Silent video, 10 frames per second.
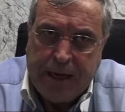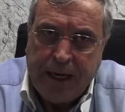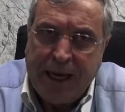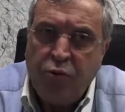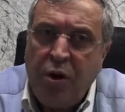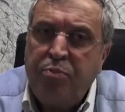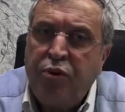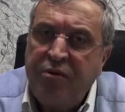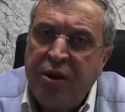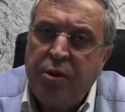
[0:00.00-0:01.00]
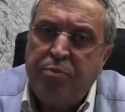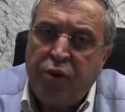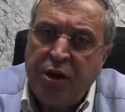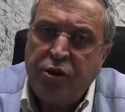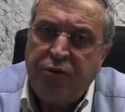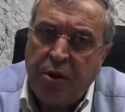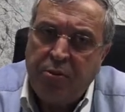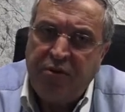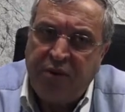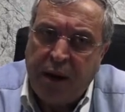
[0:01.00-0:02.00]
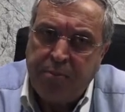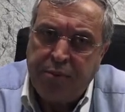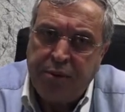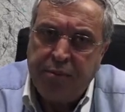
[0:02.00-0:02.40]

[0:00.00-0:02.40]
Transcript: Can we prevent the pressure from the flap?